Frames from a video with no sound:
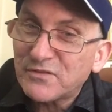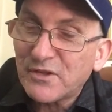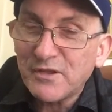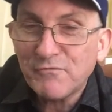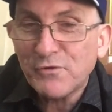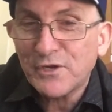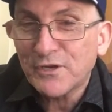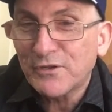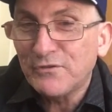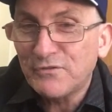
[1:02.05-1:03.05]
So even when you
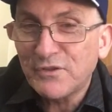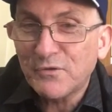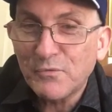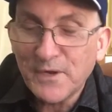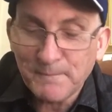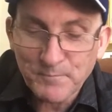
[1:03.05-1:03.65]
lose, you can win.